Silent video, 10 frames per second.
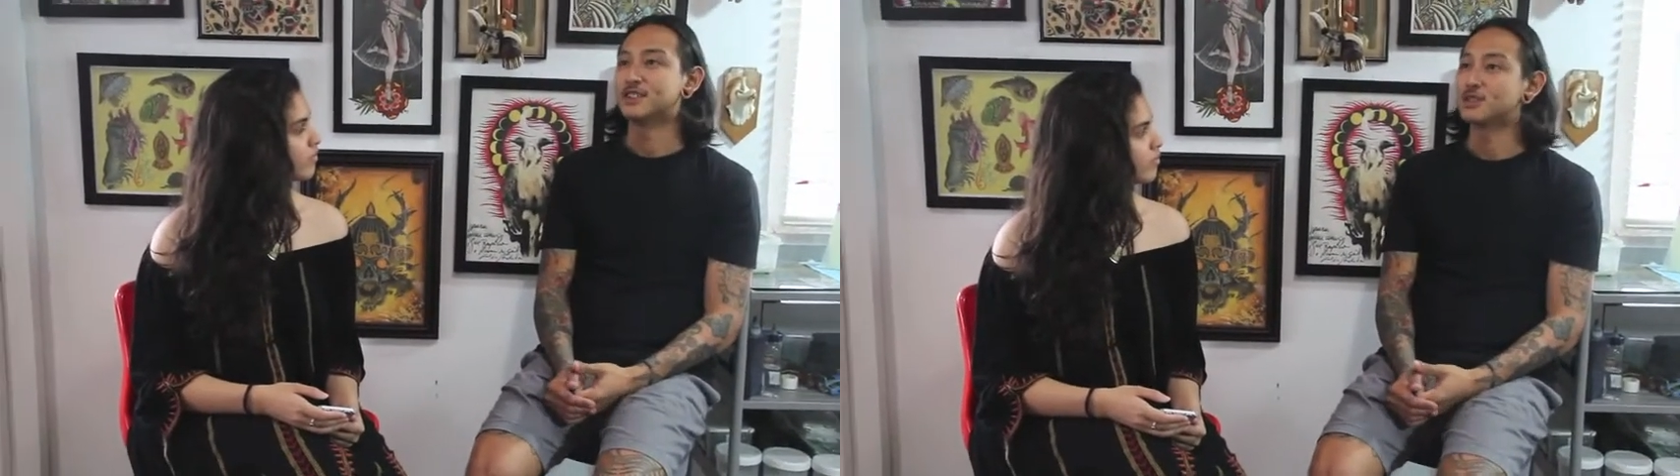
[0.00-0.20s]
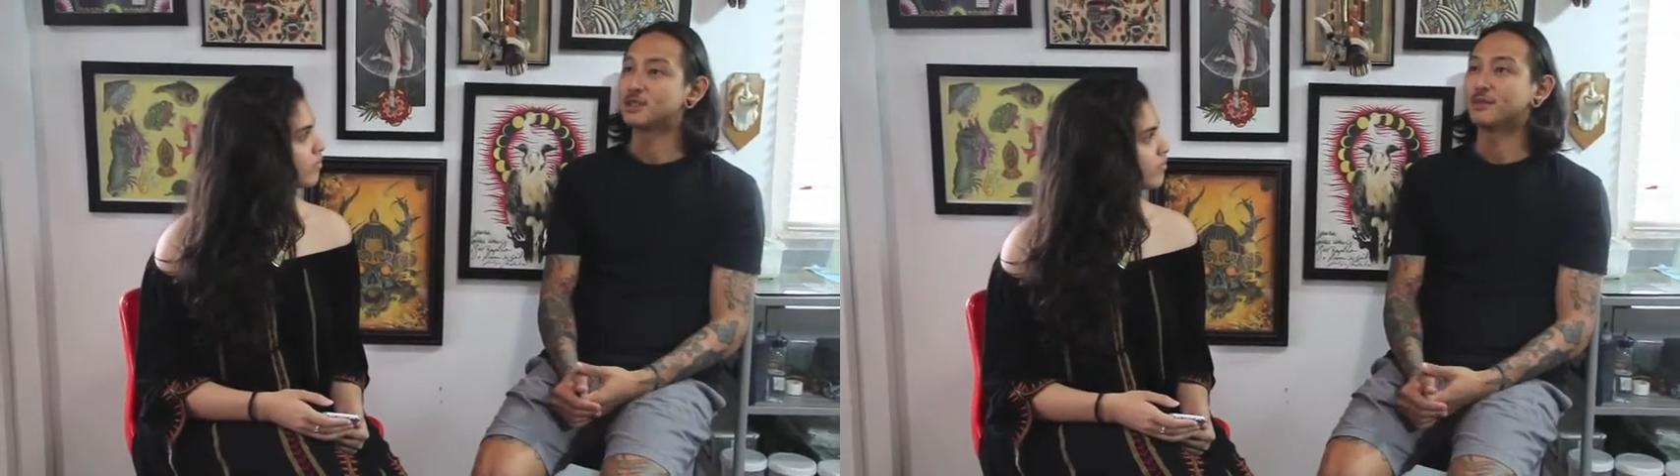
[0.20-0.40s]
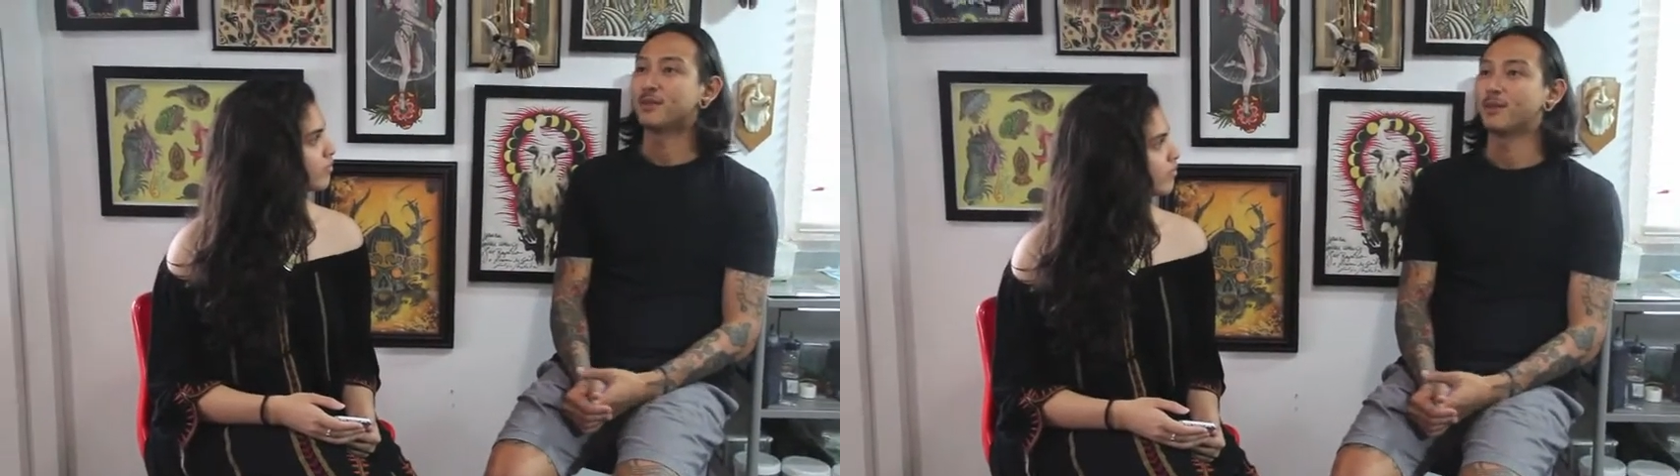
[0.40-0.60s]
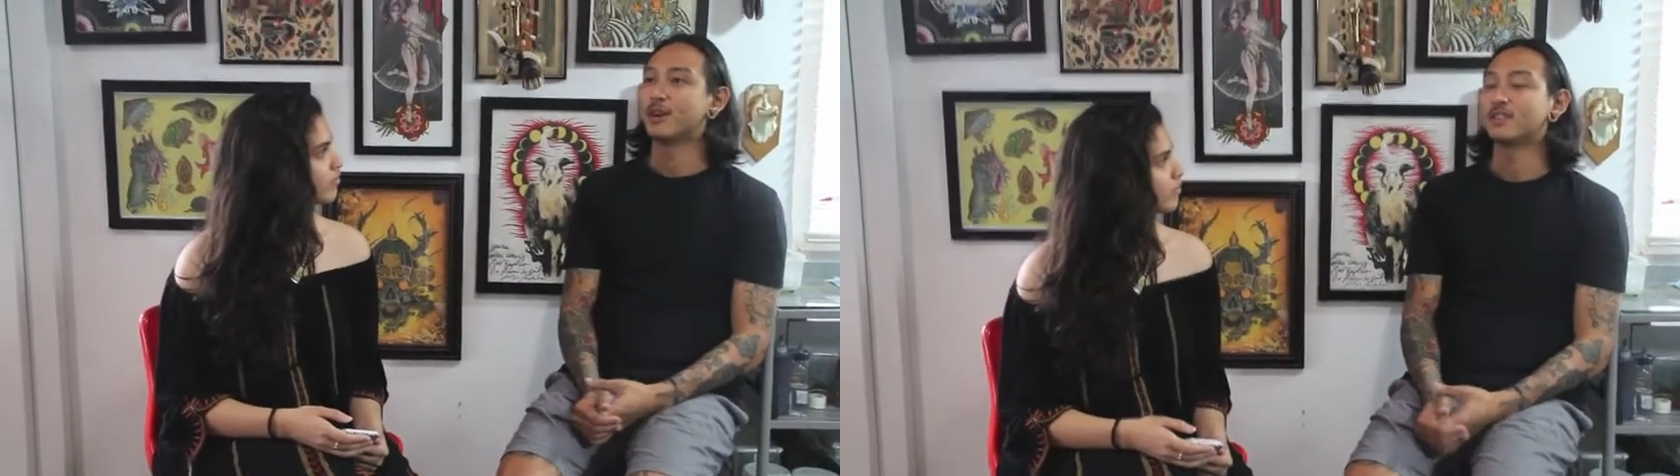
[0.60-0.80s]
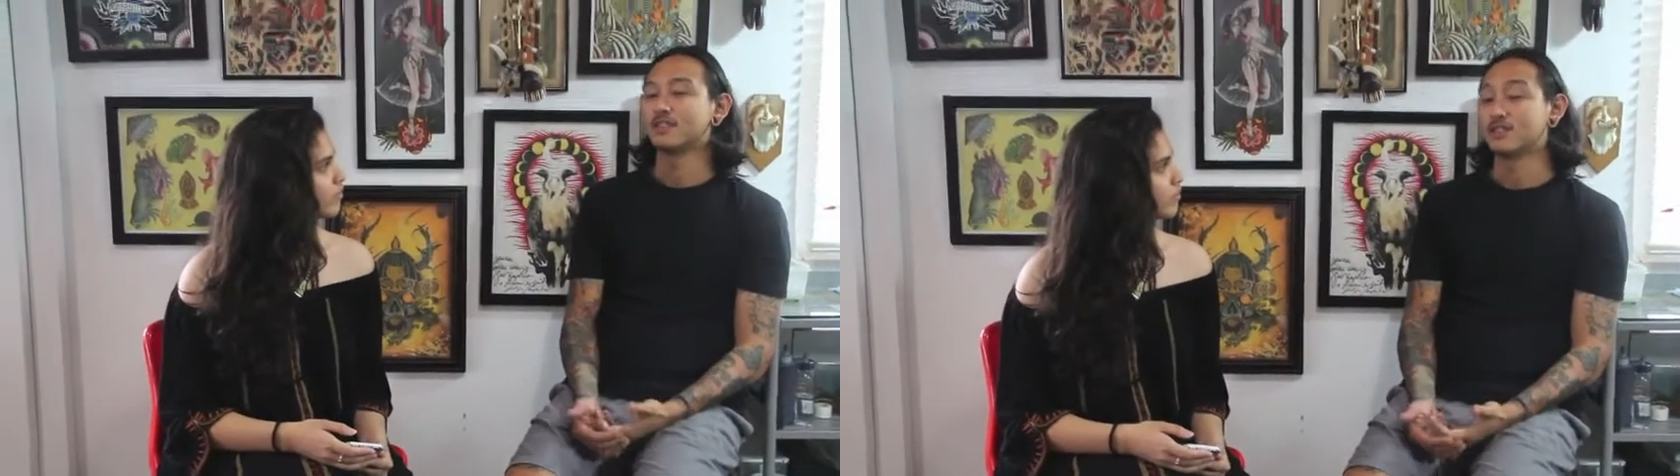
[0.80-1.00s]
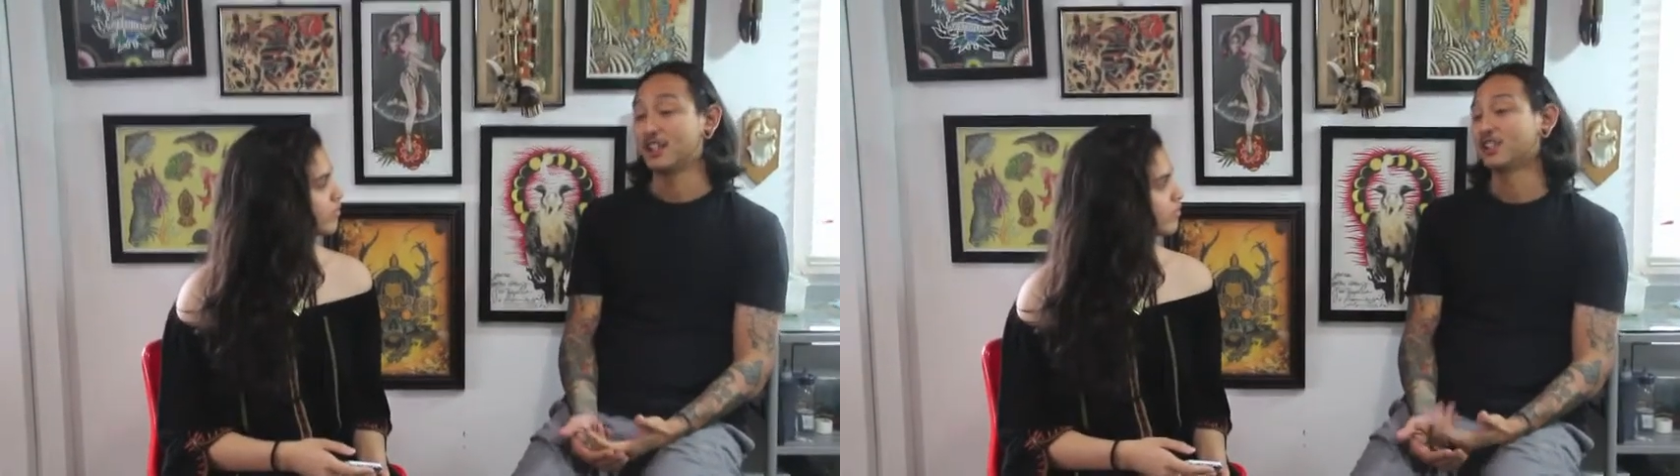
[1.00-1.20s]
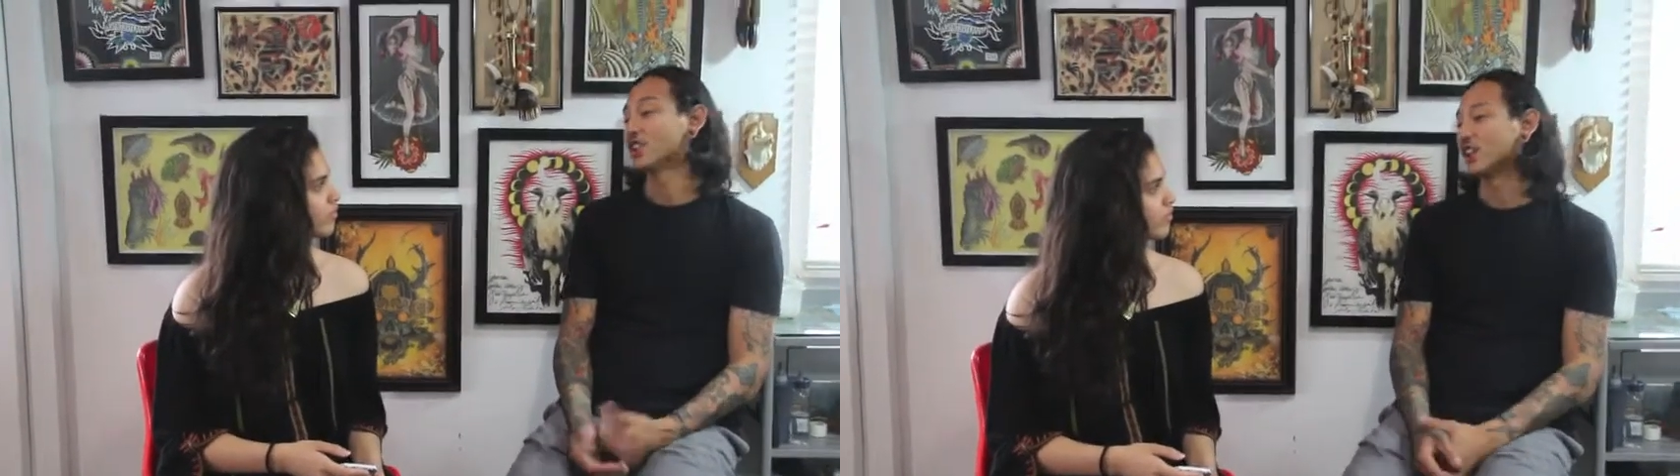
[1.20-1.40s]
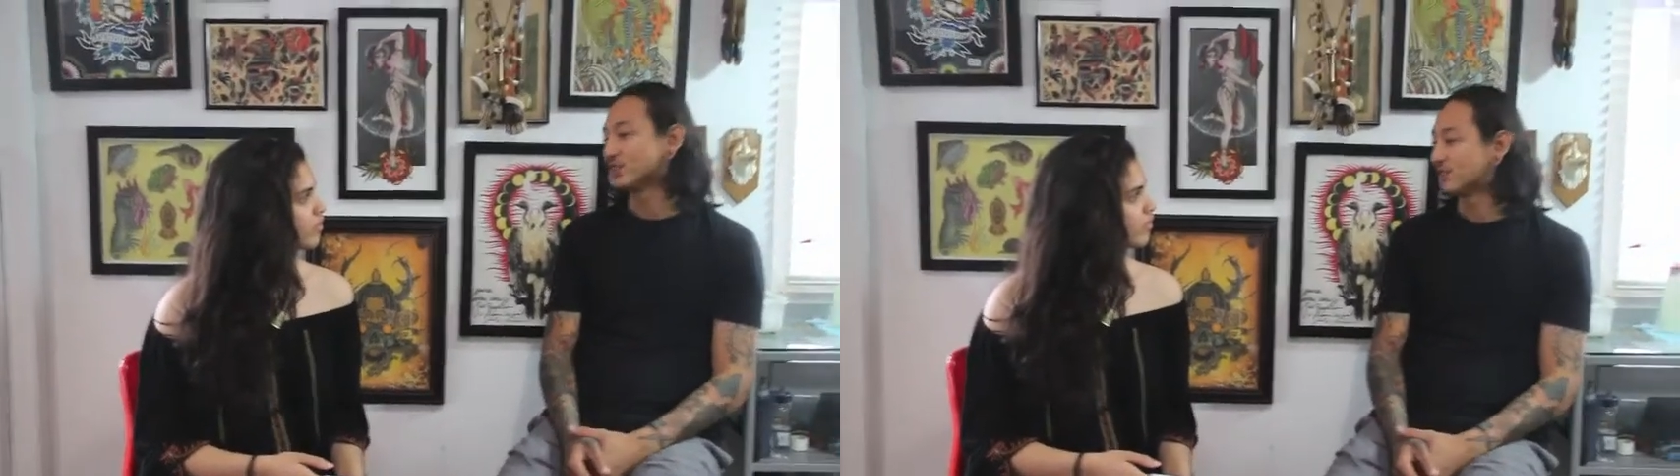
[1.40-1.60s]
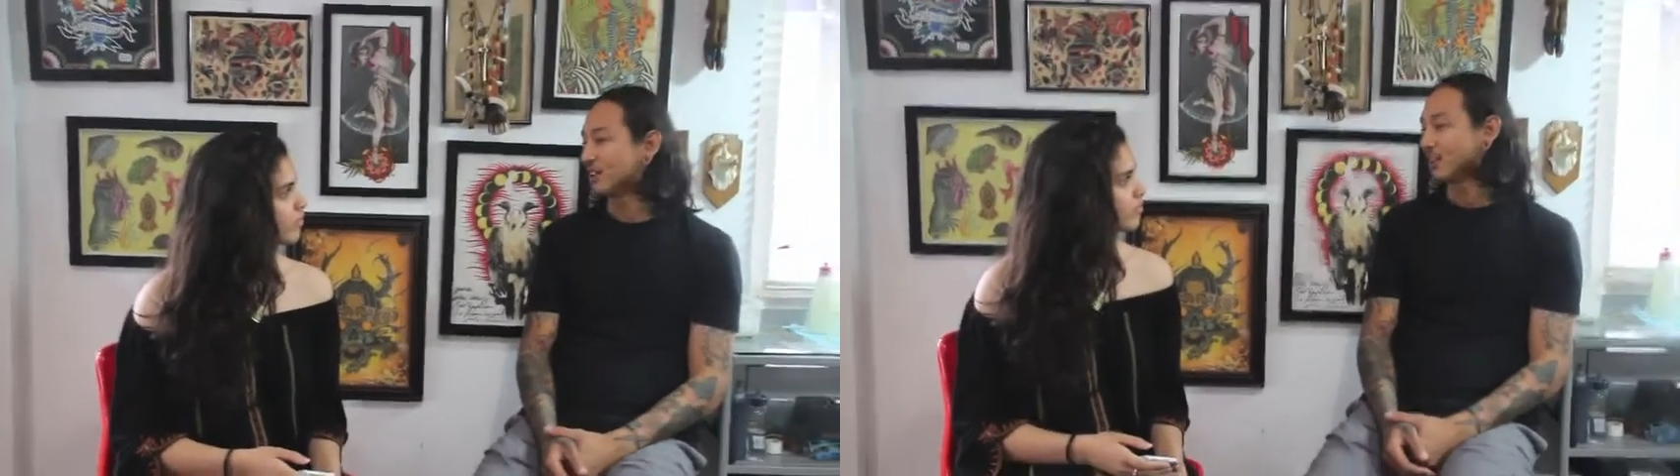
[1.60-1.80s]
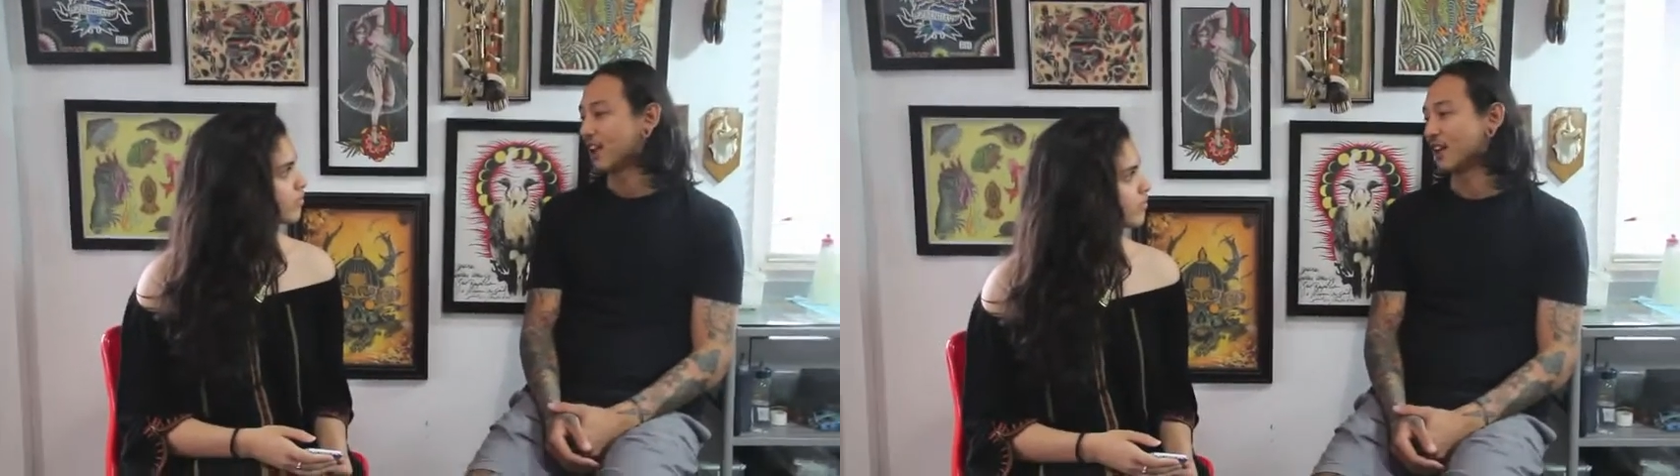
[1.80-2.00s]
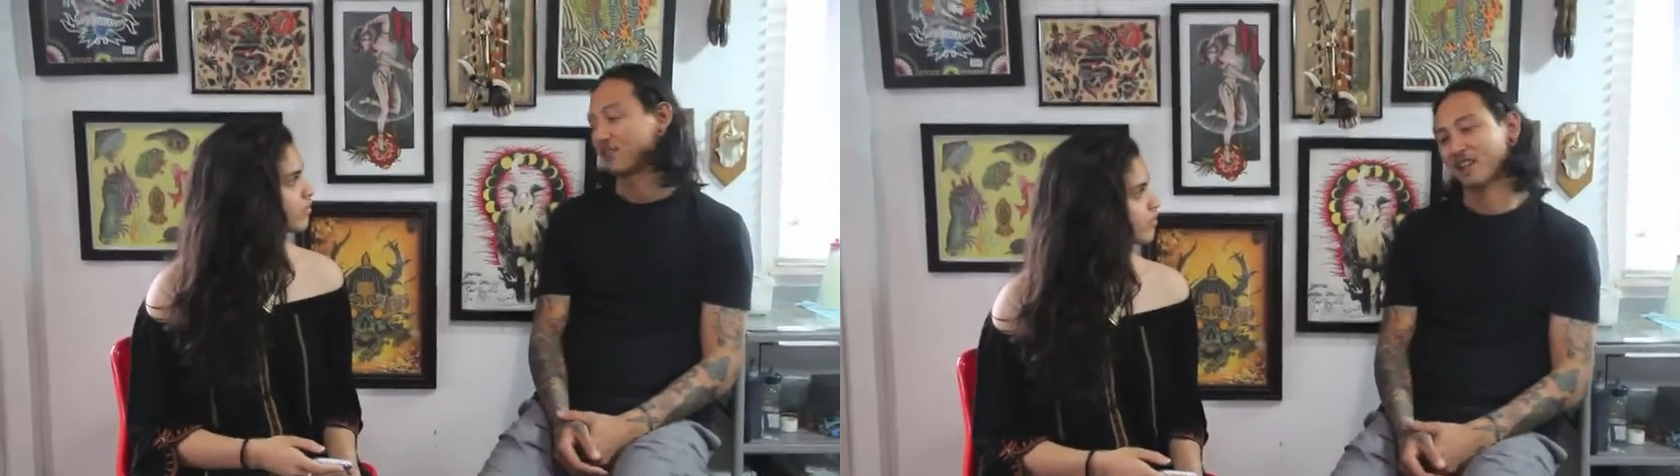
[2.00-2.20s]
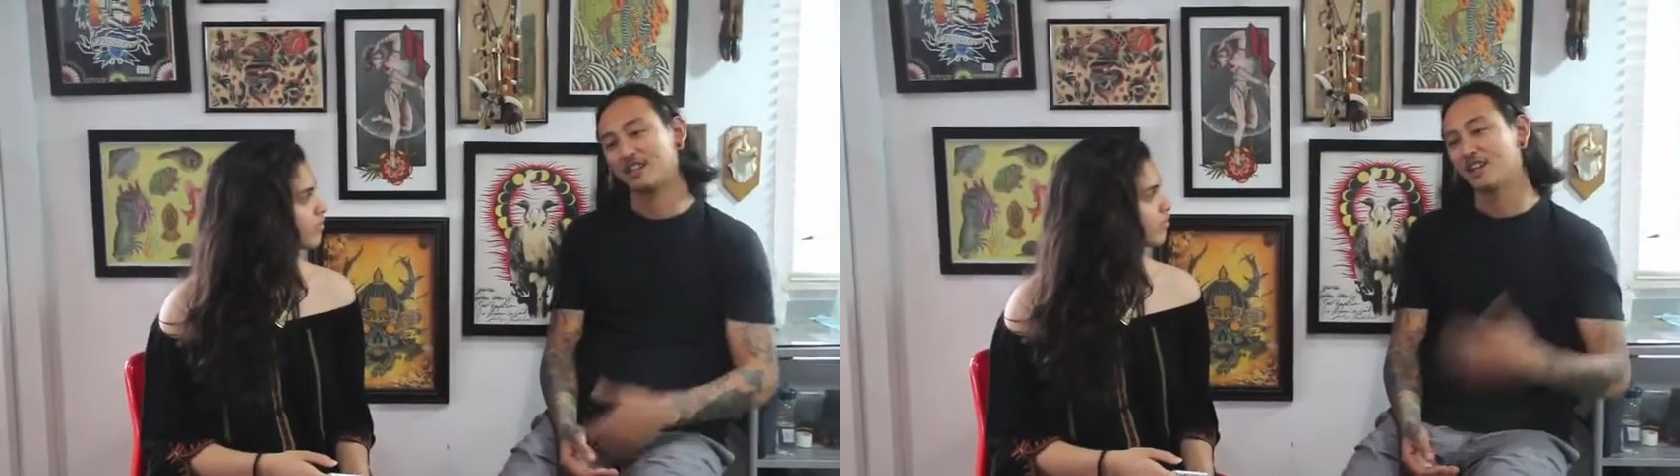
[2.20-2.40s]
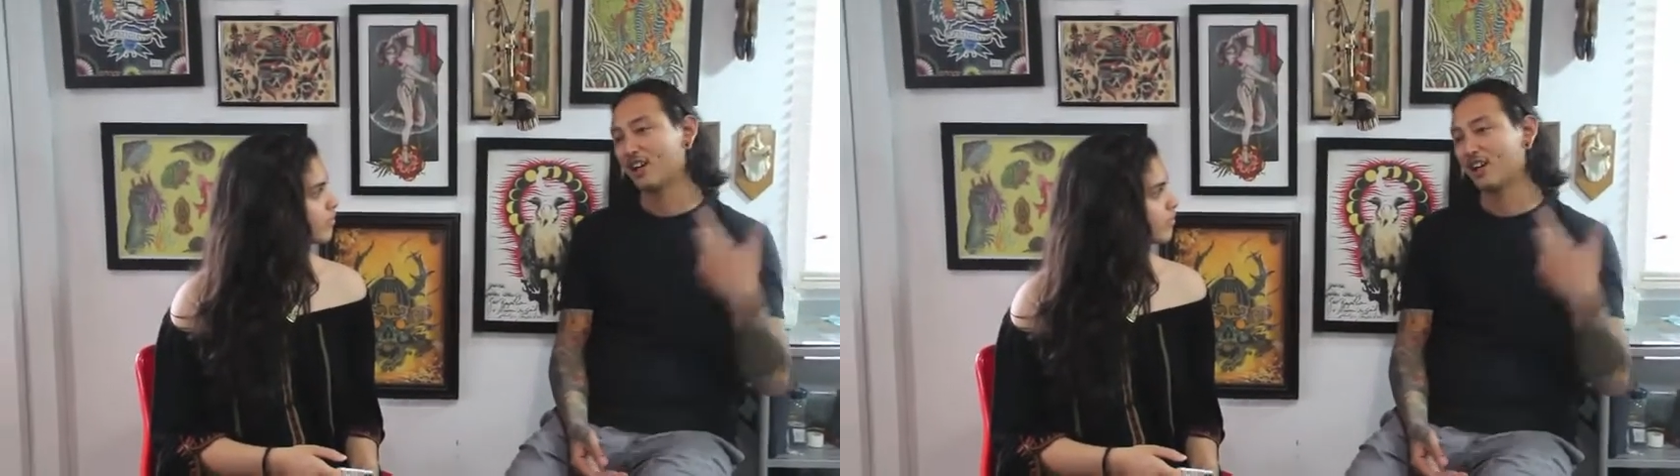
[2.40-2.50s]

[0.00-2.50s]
is wanting to take charge of their life.